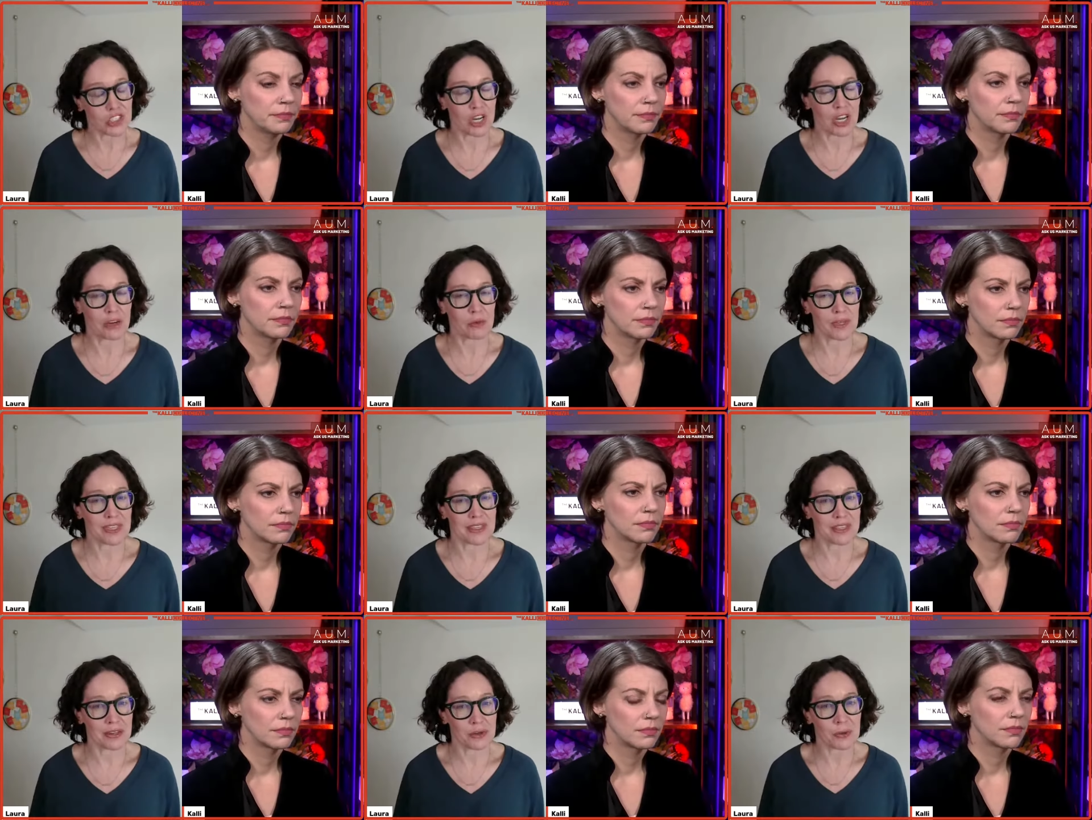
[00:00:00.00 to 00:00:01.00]
Speaker 1: shot with,
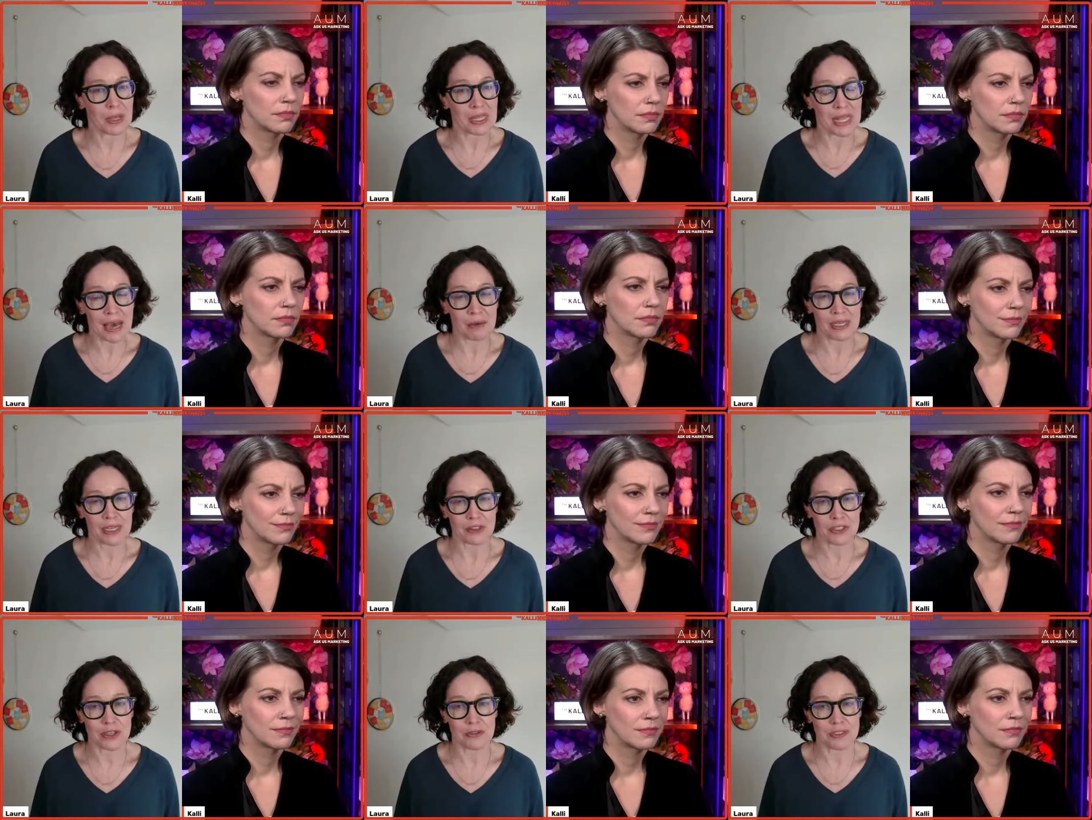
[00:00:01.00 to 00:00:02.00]
you know, allowing
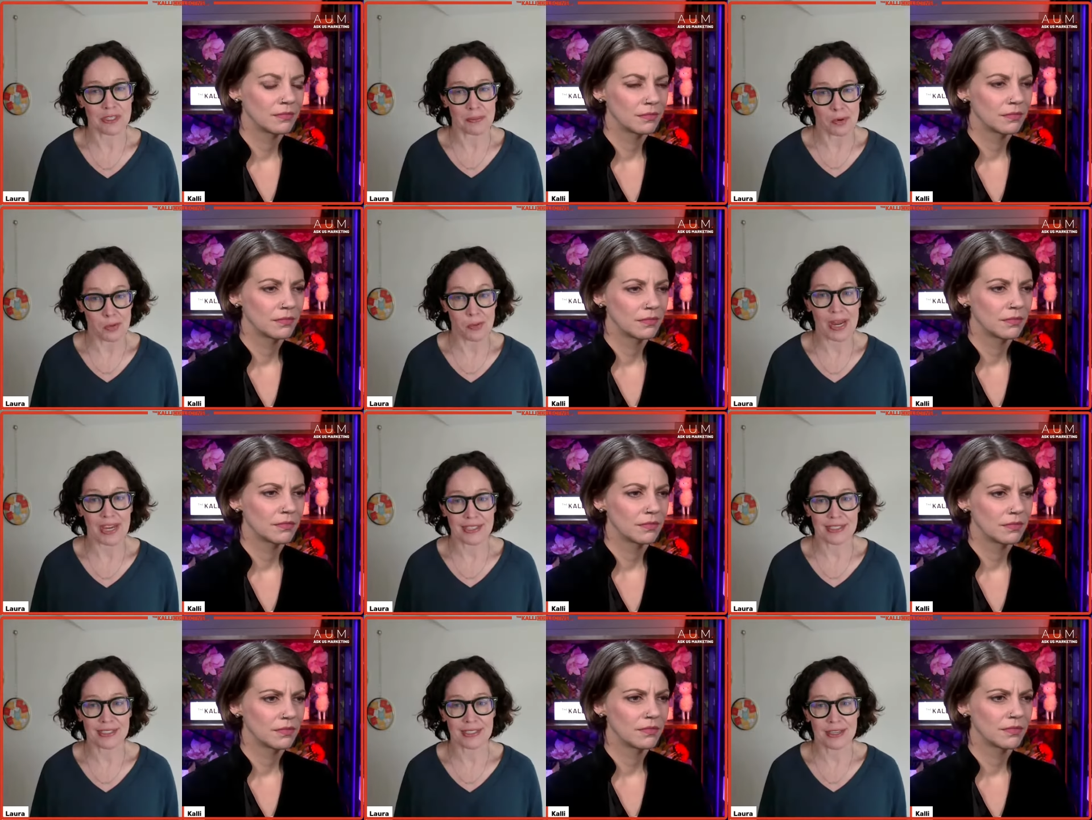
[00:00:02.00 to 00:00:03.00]
yourself some
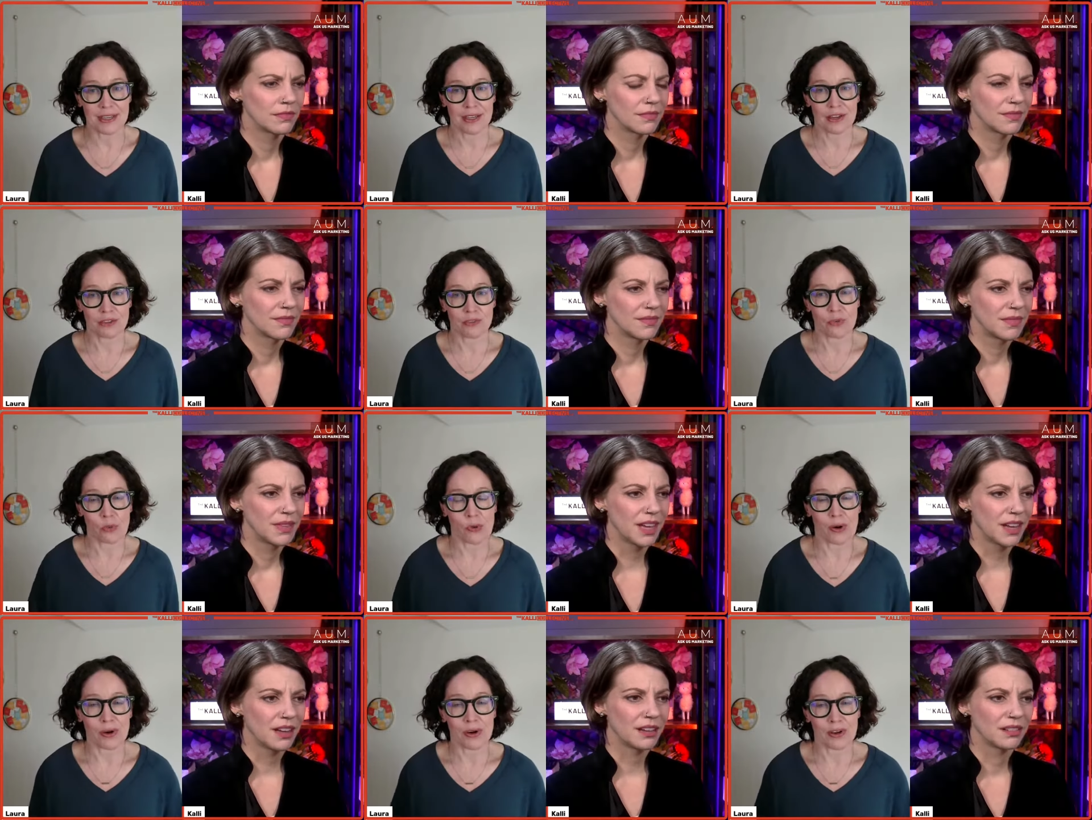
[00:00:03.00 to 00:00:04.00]
grace or
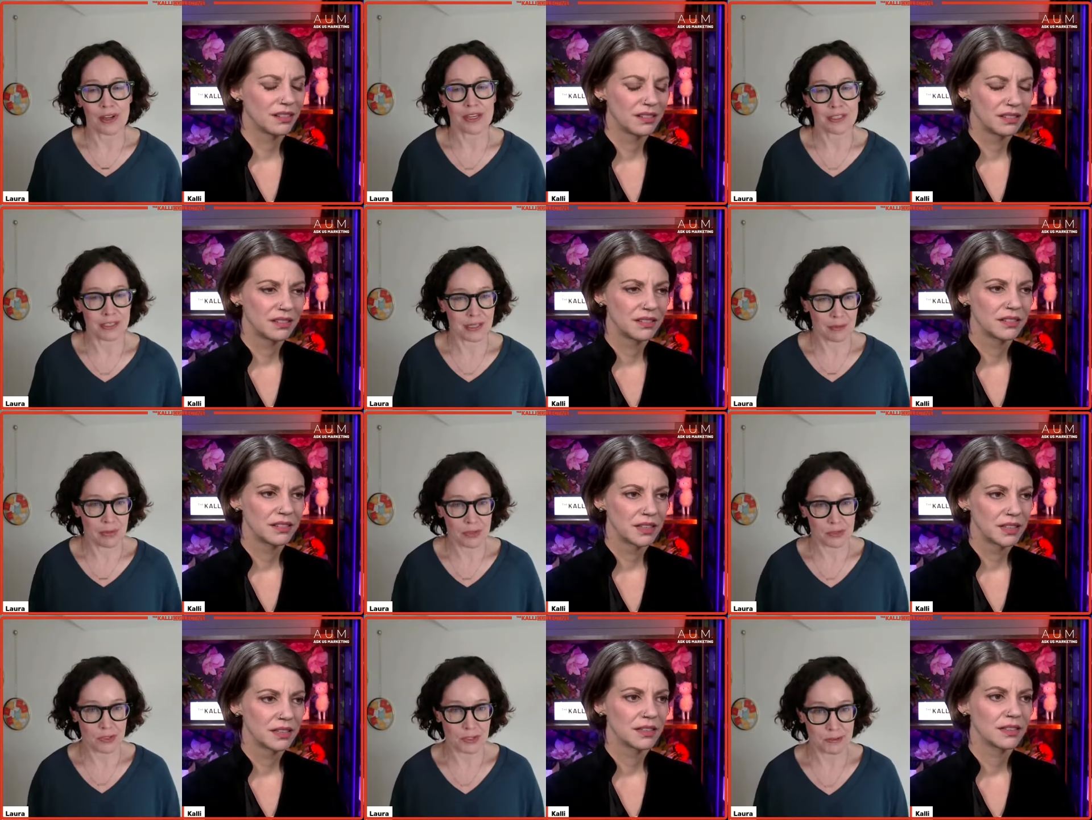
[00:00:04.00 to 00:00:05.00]
yeah. a
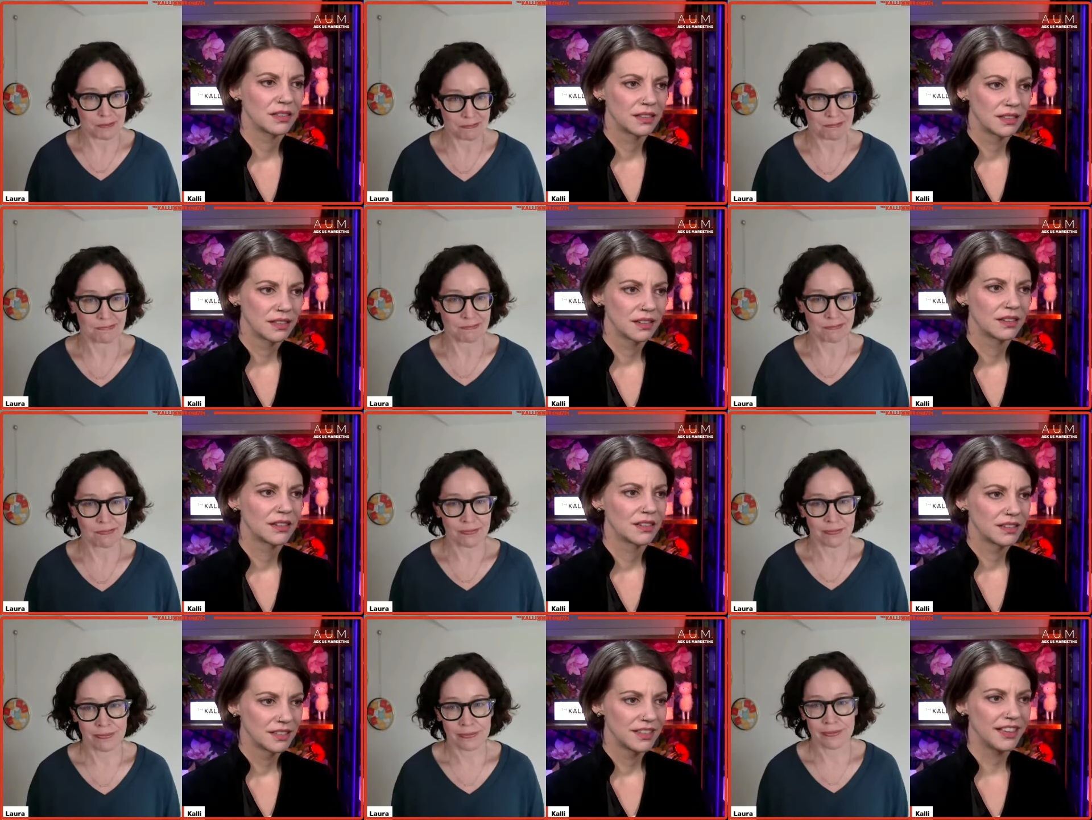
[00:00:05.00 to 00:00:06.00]
stumble or two.
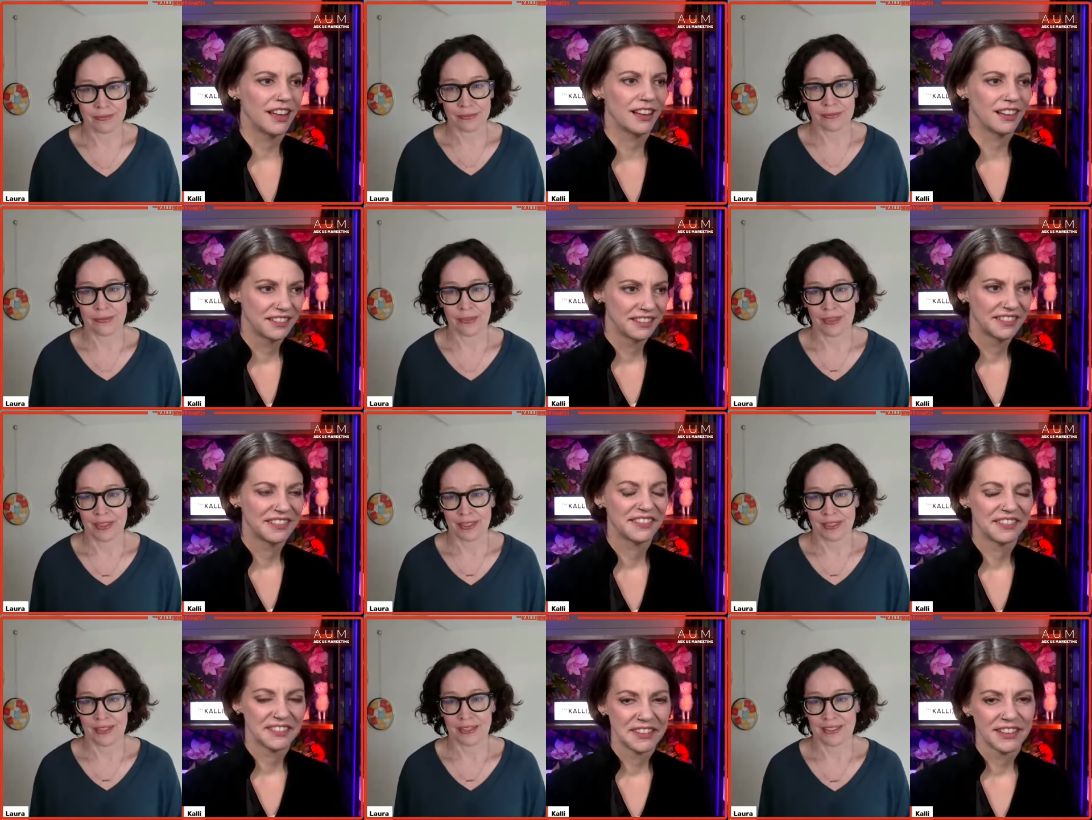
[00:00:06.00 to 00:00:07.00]
Speaker 2: Yeah.
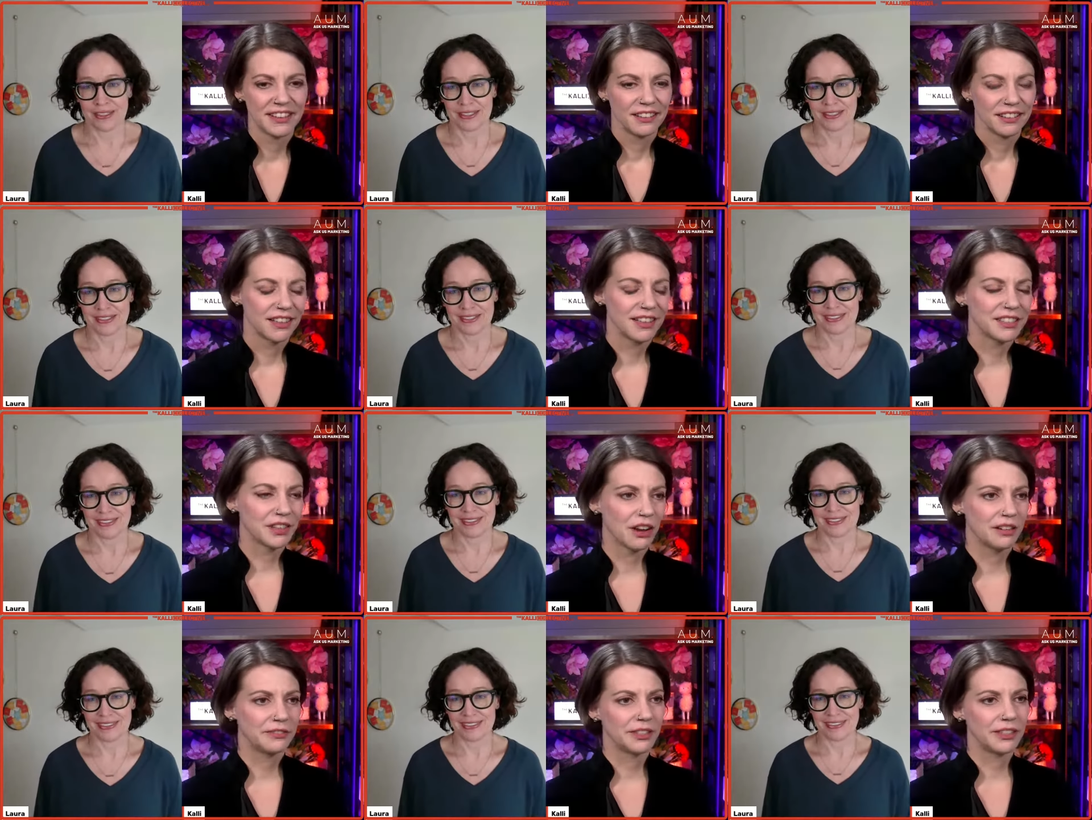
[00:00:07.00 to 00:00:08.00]
It's
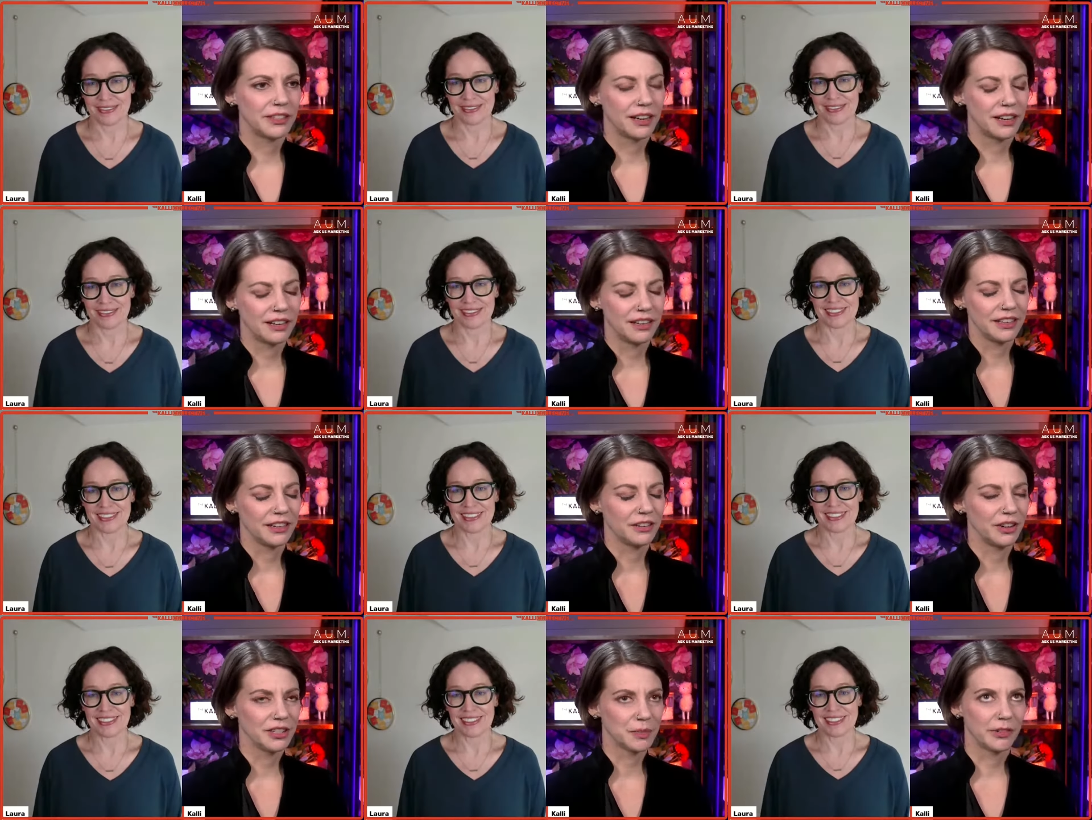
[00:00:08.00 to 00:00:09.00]
hard for, uh, you know,
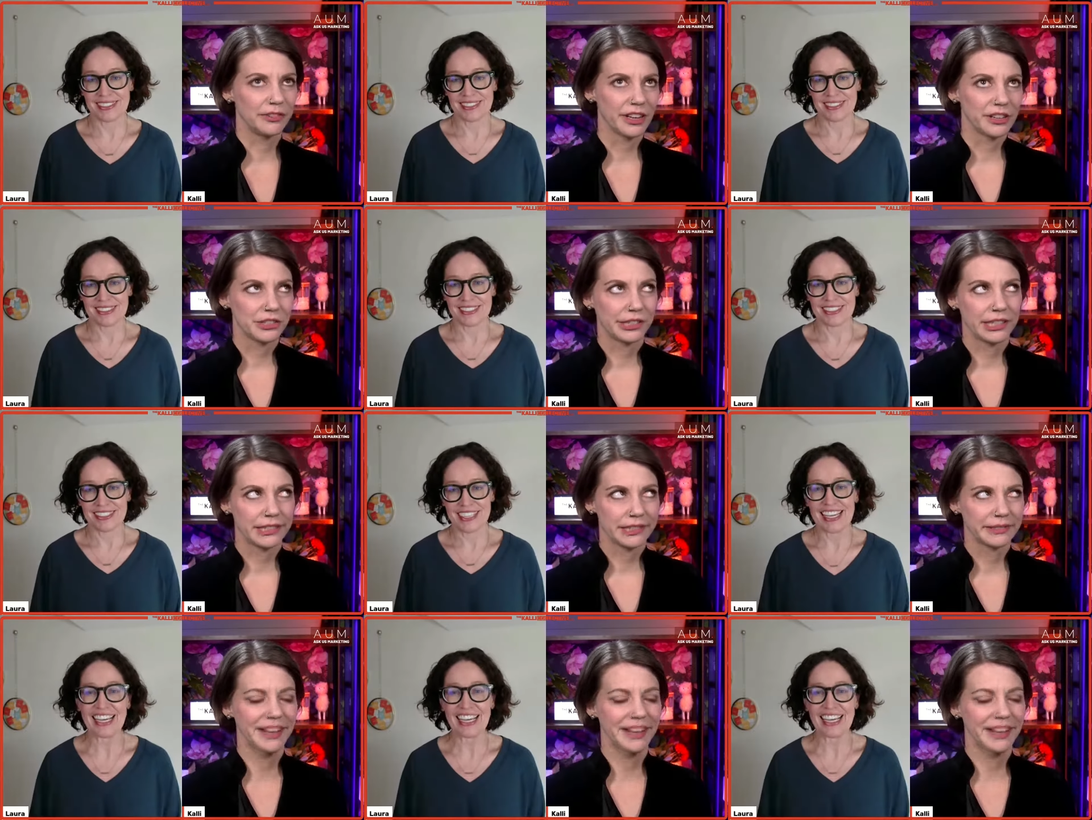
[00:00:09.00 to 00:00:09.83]
us perfectionists.